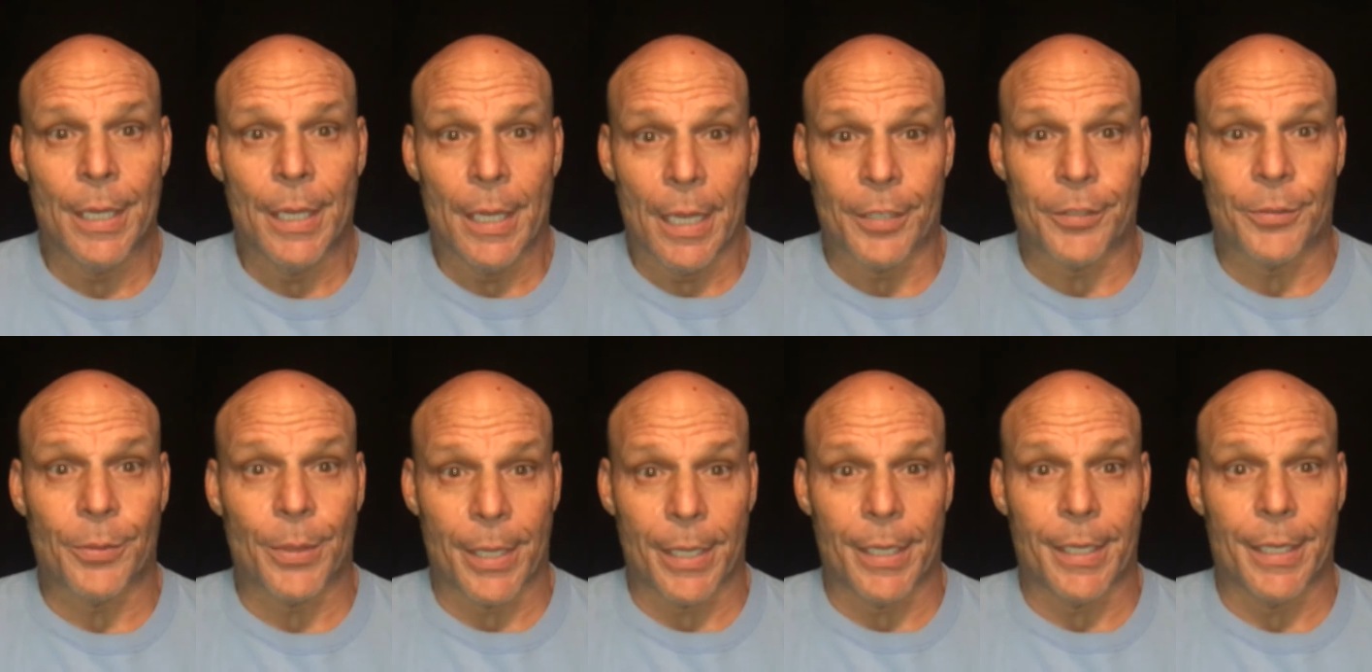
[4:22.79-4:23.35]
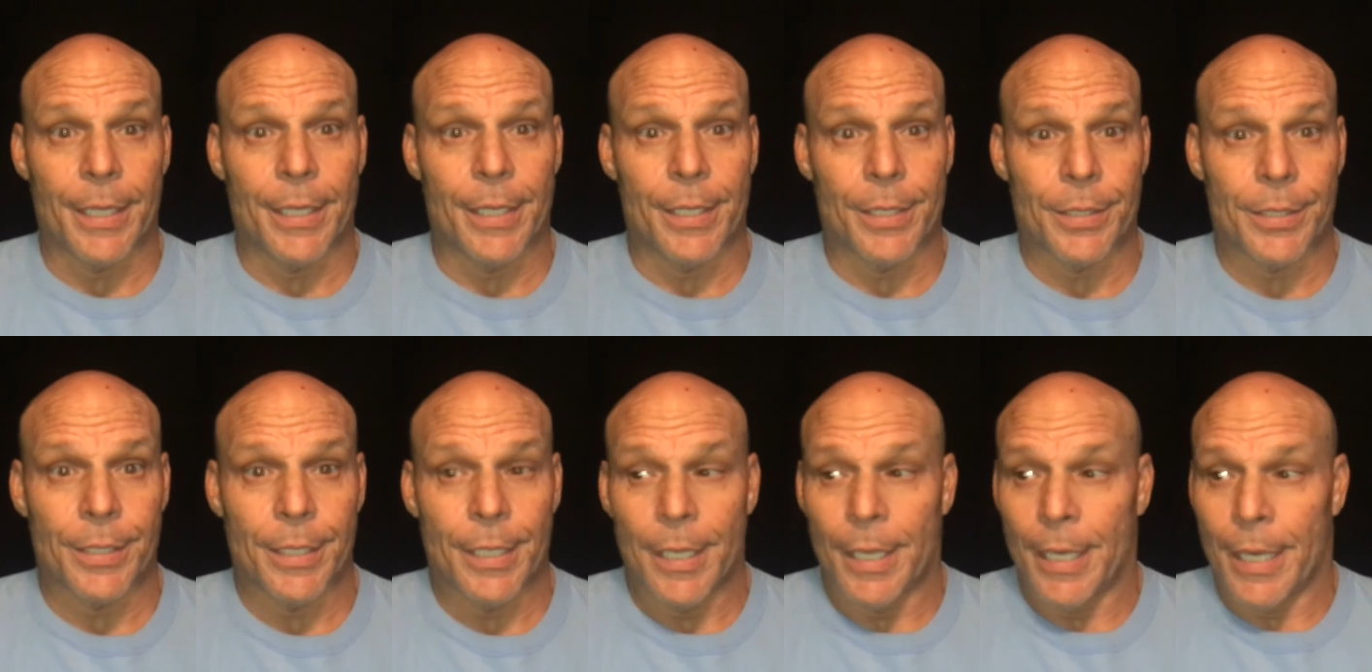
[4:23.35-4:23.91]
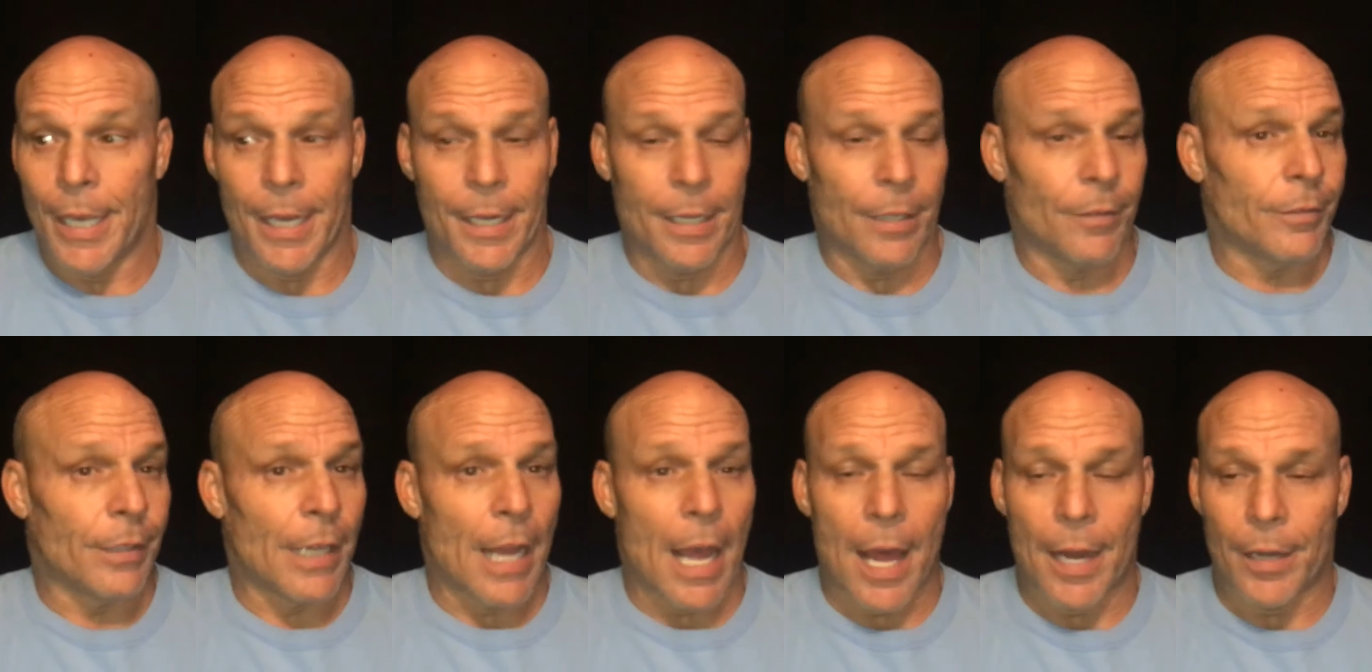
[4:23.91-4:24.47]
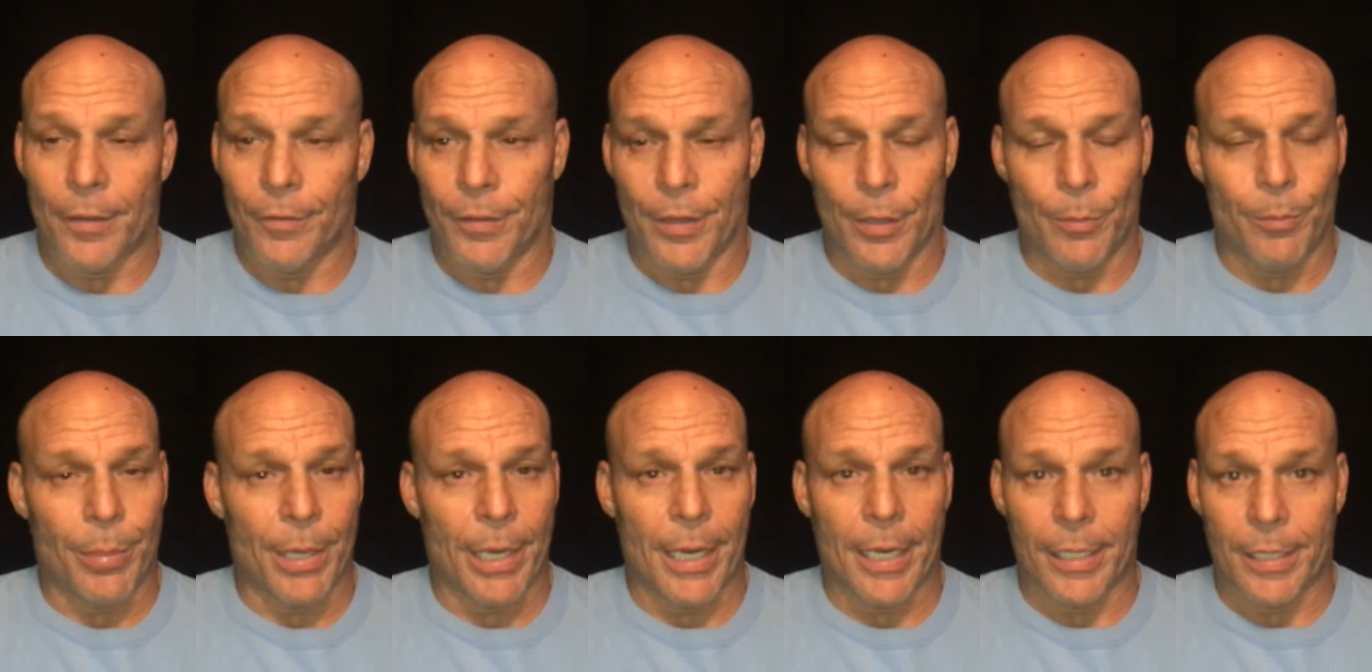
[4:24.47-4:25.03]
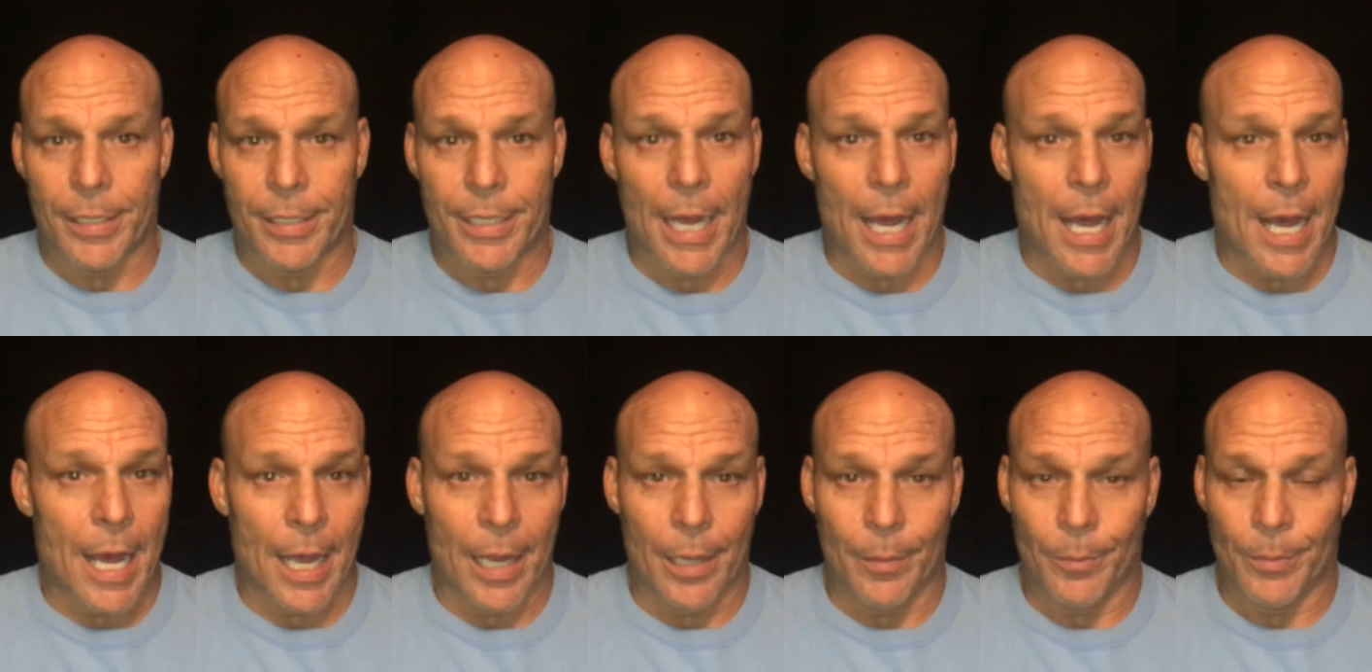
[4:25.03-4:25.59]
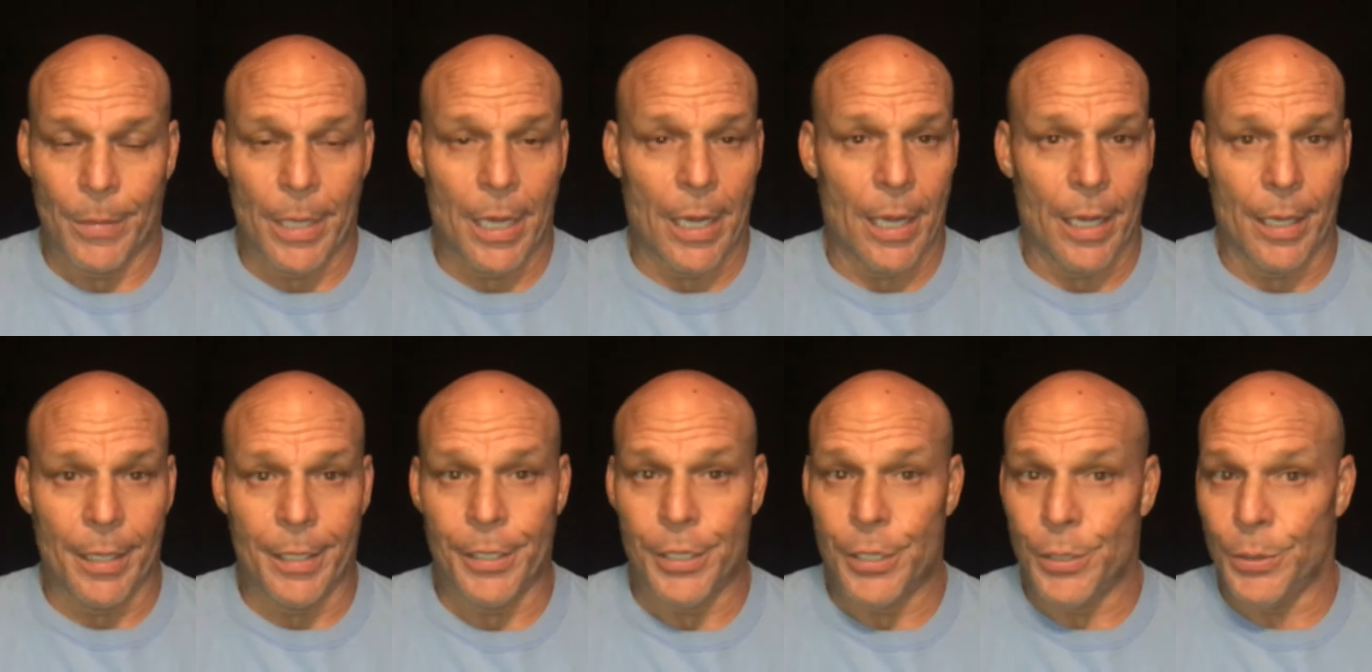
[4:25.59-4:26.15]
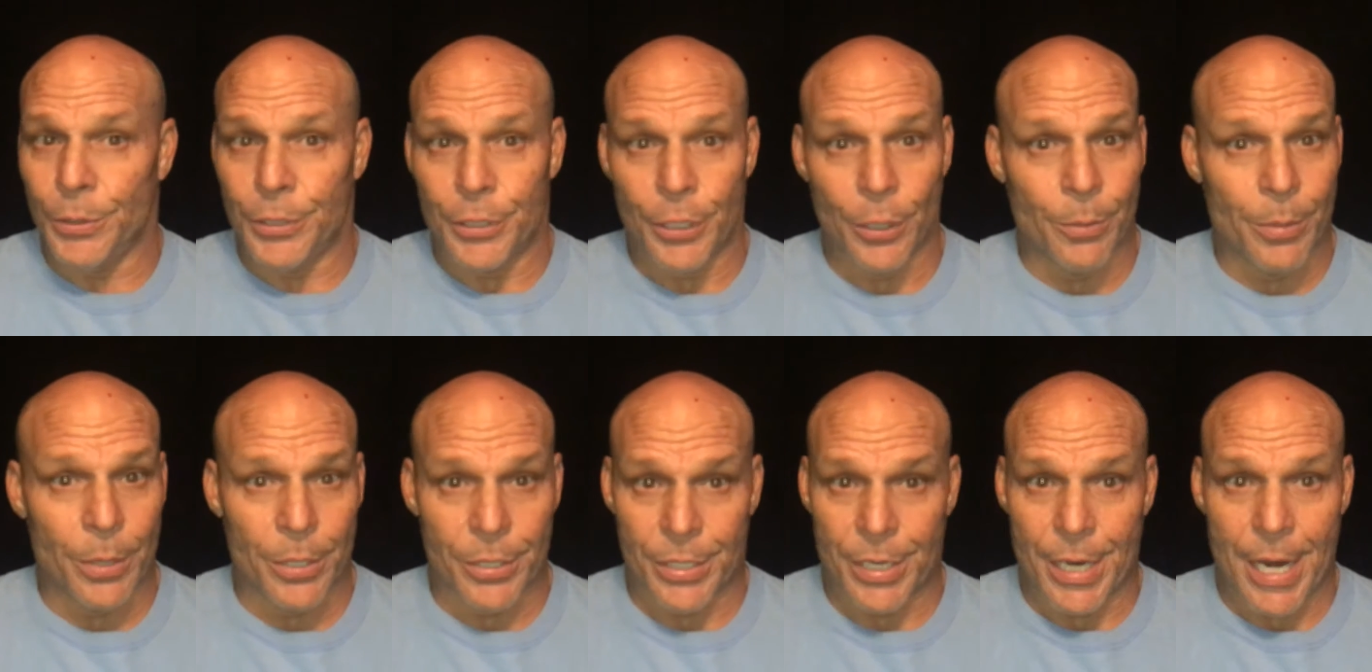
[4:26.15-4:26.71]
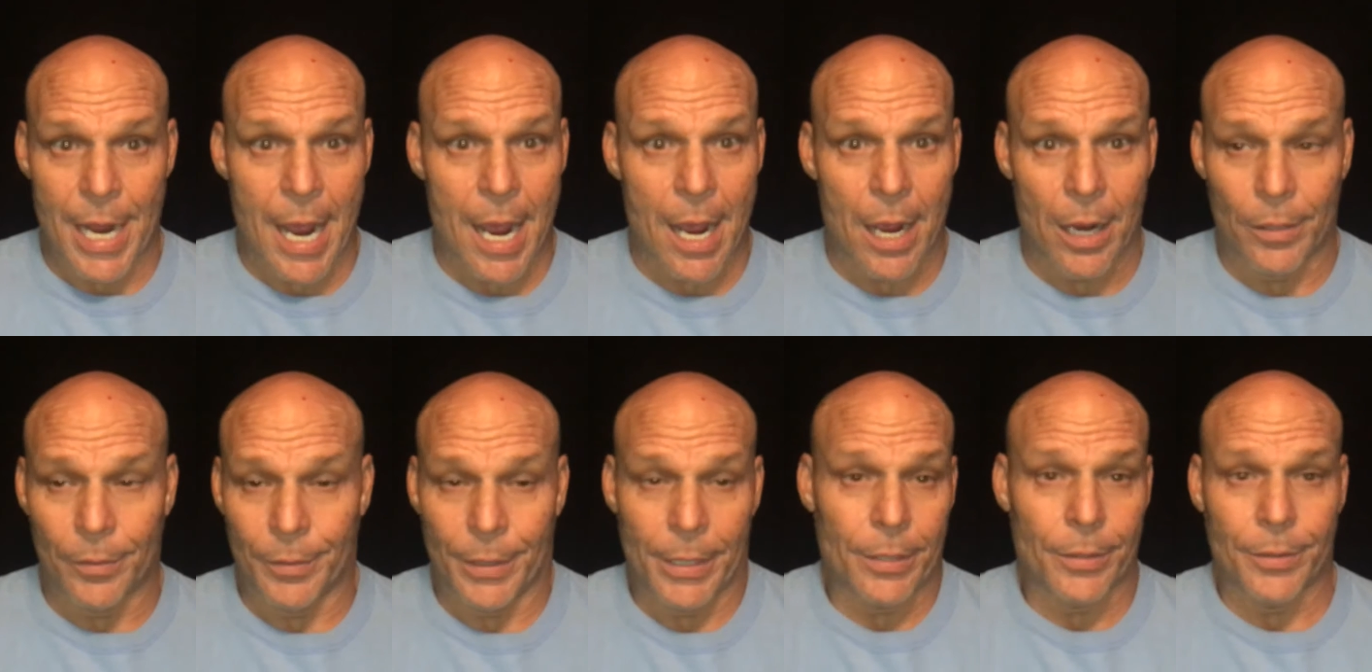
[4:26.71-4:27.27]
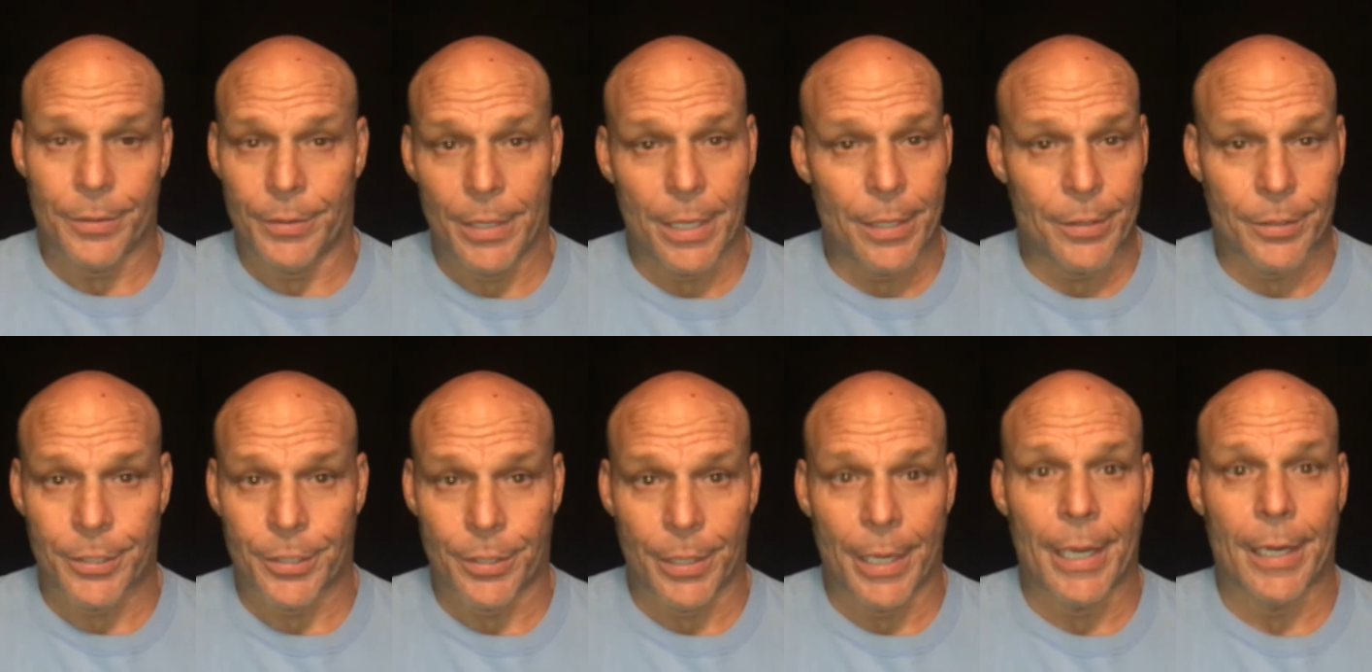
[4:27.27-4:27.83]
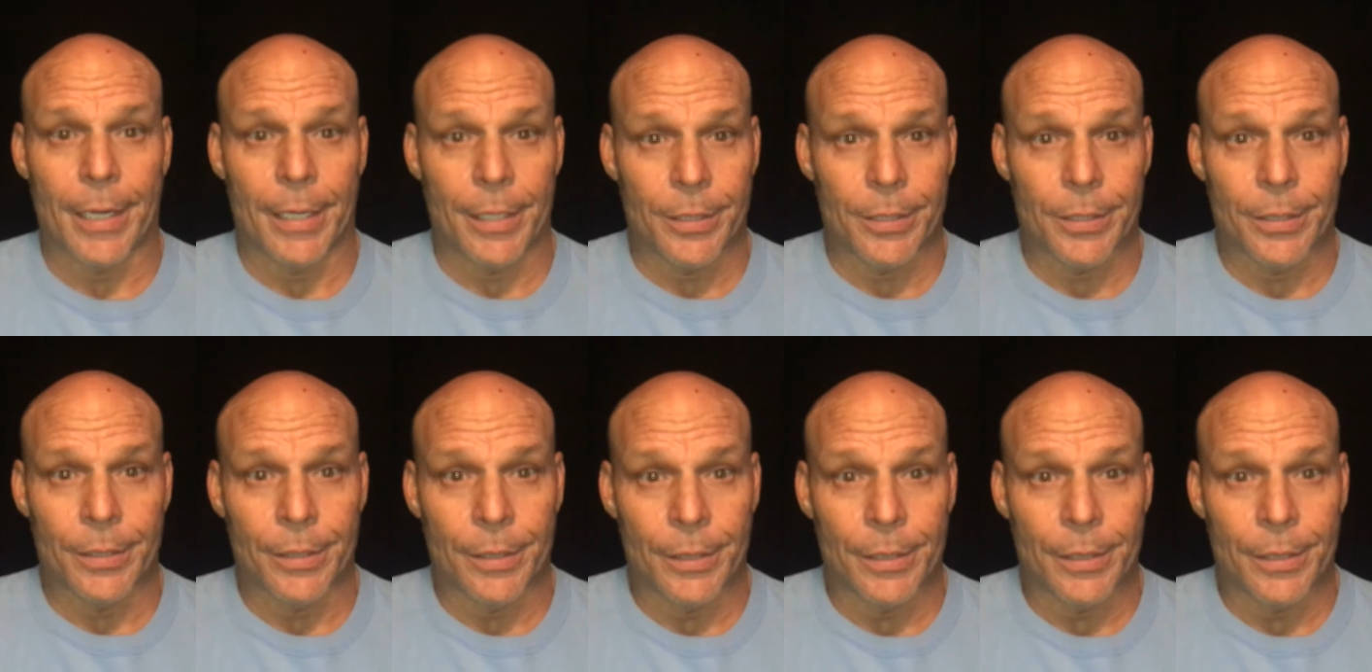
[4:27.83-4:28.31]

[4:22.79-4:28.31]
That's what it is. And a lot of the big time YouTubers now, they're trannies.